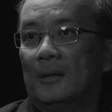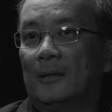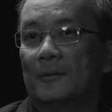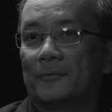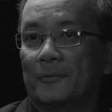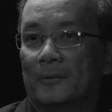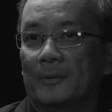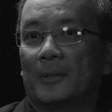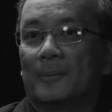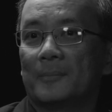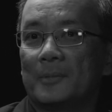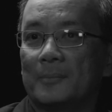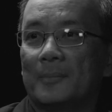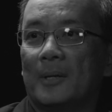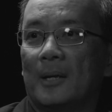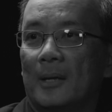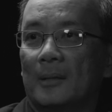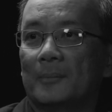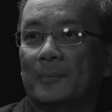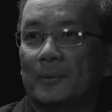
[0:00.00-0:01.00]
for them to
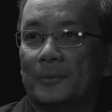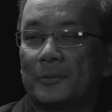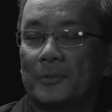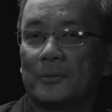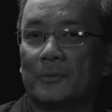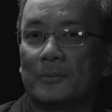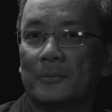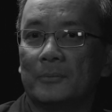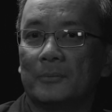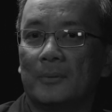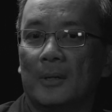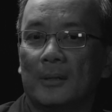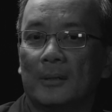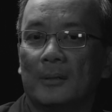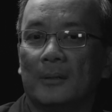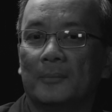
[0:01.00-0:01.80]
be able to